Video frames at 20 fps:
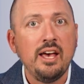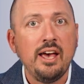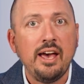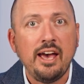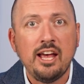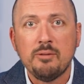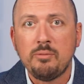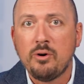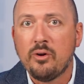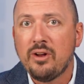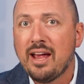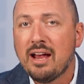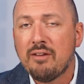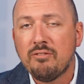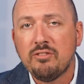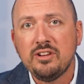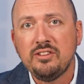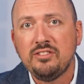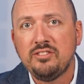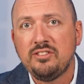and about
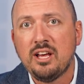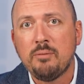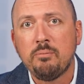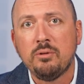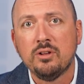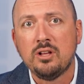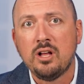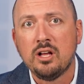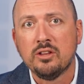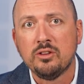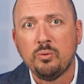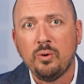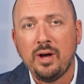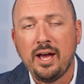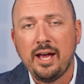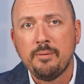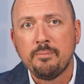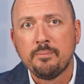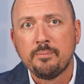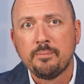every step along the
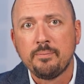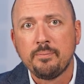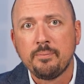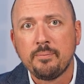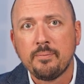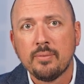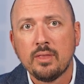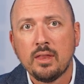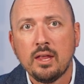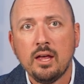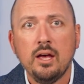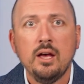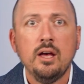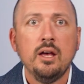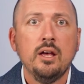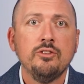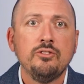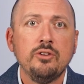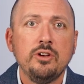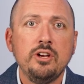way.
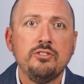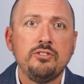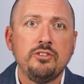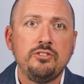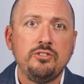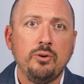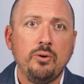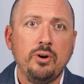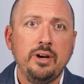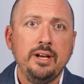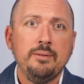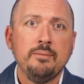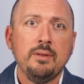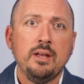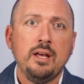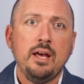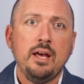So here's a story.